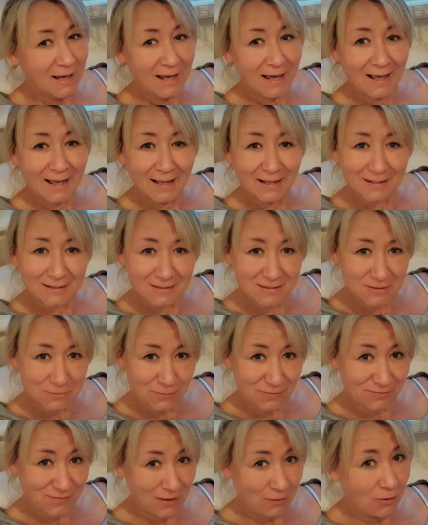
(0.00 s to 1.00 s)
And
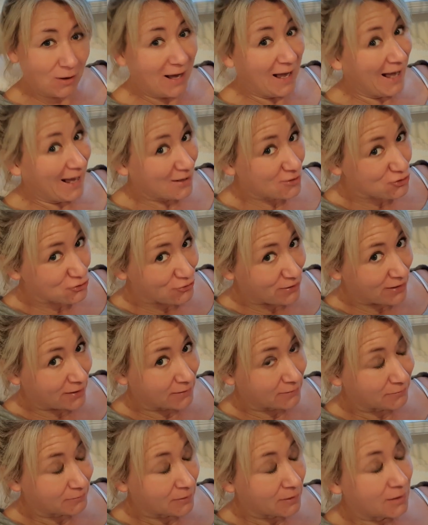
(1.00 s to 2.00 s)
we've now got a hat
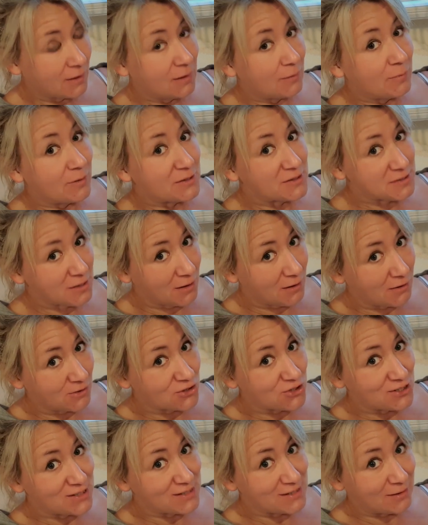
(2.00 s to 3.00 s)
trick because
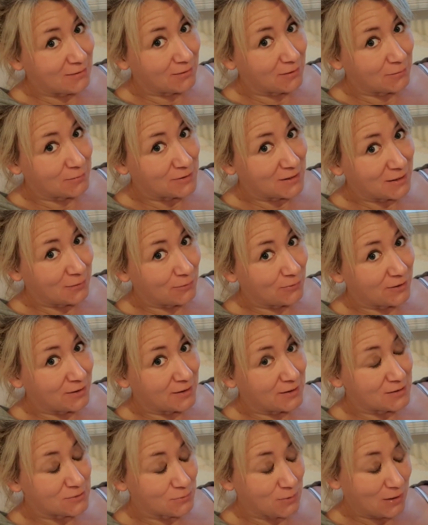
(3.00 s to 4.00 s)
Archie's now come down with
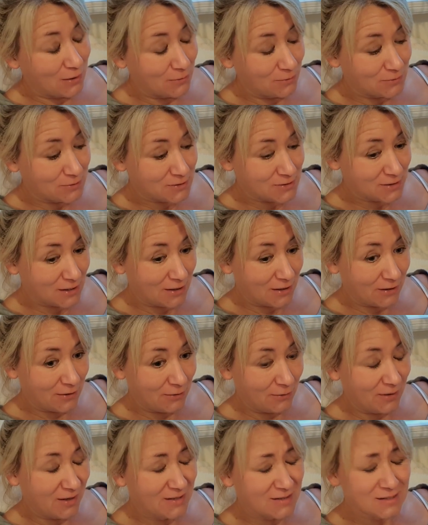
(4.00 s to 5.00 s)
it as well.
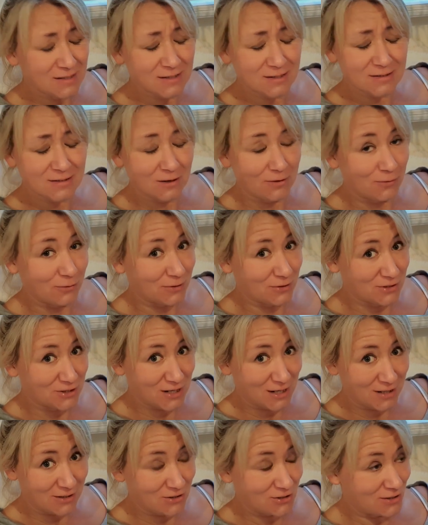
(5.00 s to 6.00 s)
So it's so
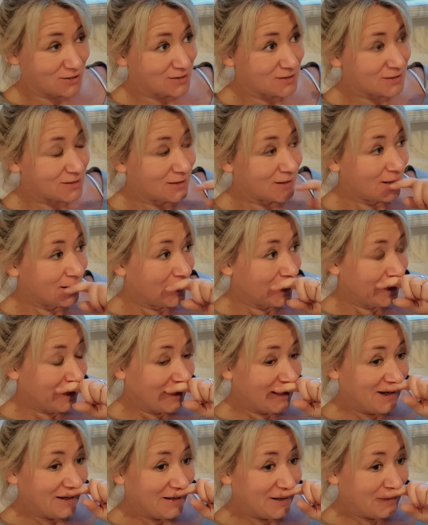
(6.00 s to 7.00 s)
contagious.
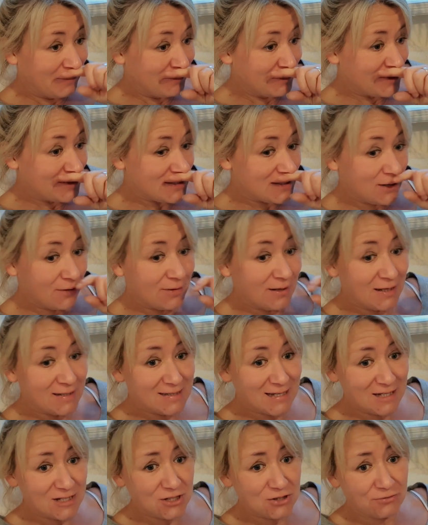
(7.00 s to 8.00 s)
So yes,
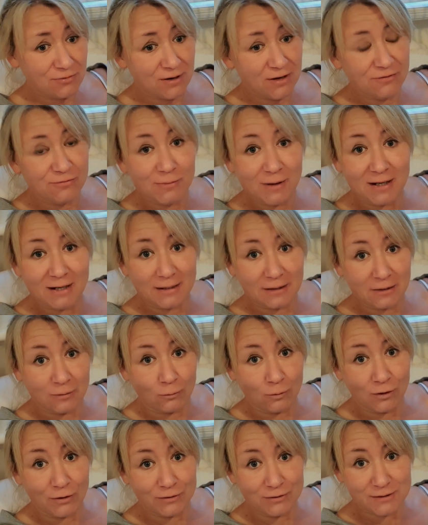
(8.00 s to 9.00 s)
that's three of my little
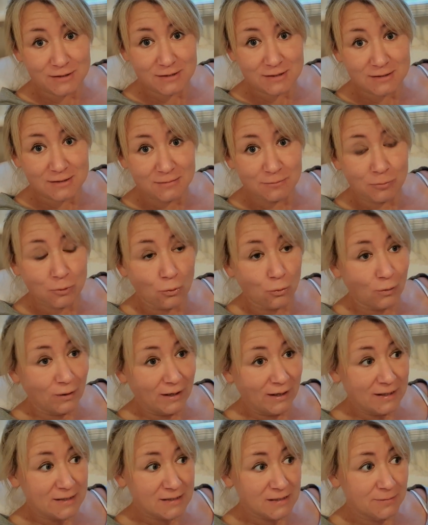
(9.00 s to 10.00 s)
ones
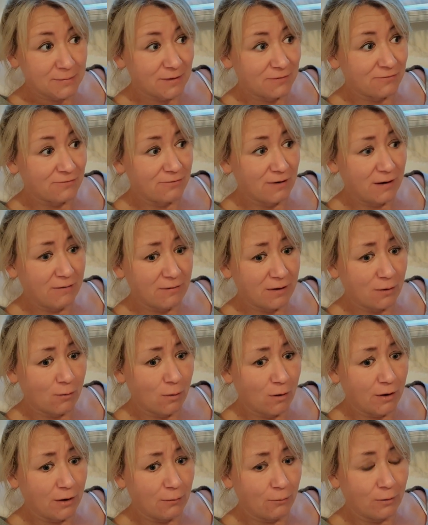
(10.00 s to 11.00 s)
poorly. It's going to be a very
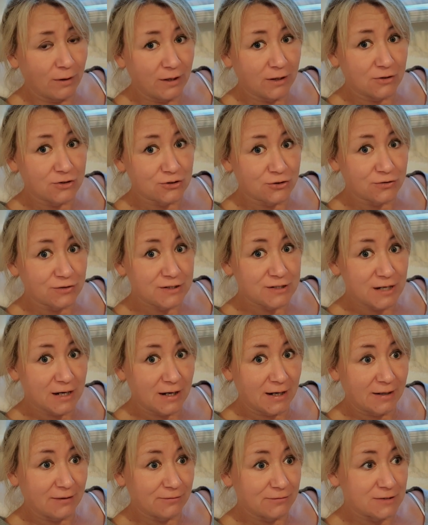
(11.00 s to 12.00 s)
quiet week during the day, I
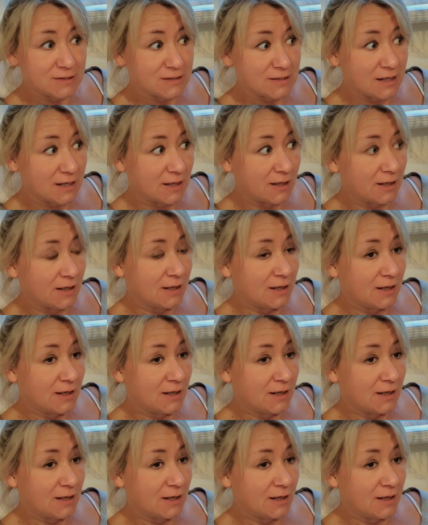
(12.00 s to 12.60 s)
have to say.